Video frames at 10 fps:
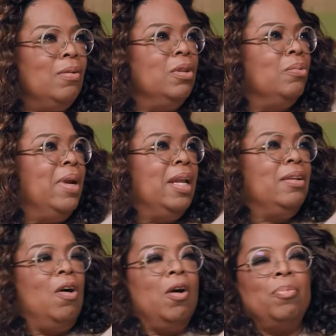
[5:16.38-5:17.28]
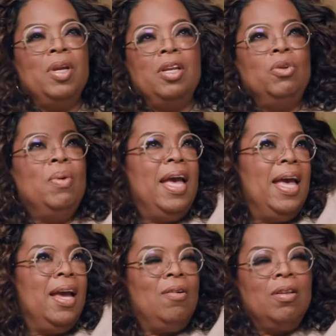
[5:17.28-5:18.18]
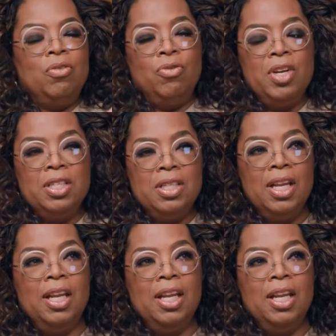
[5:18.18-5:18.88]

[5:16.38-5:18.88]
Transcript: influential figures in the industry. Some of her